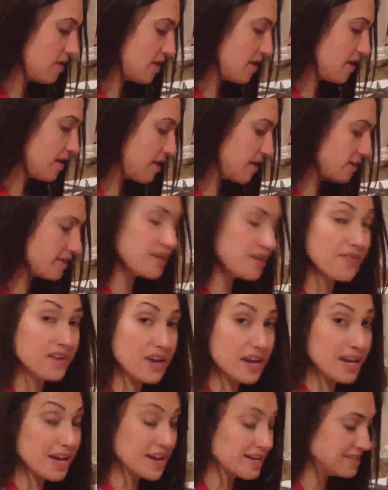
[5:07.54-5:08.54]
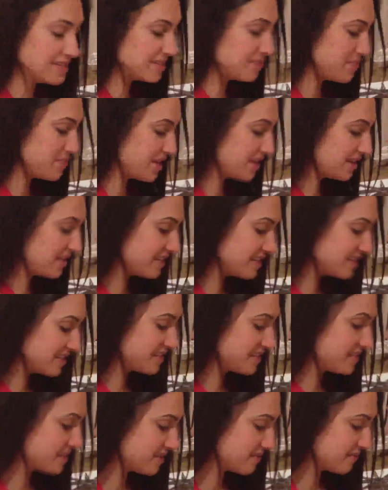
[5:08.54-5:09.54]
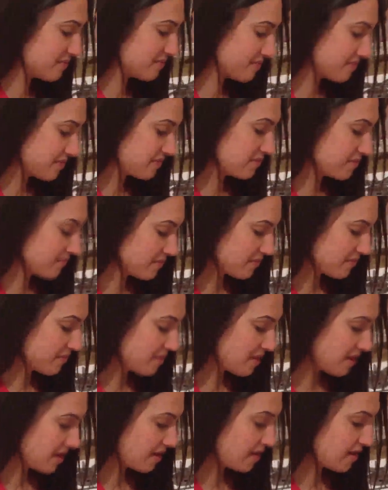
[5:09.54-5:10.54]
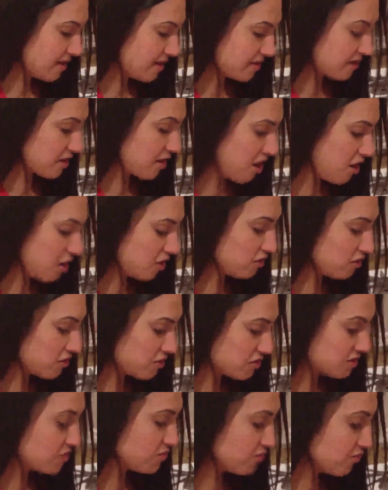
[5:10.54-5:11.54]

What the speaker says: And give it a nice mix. And the color's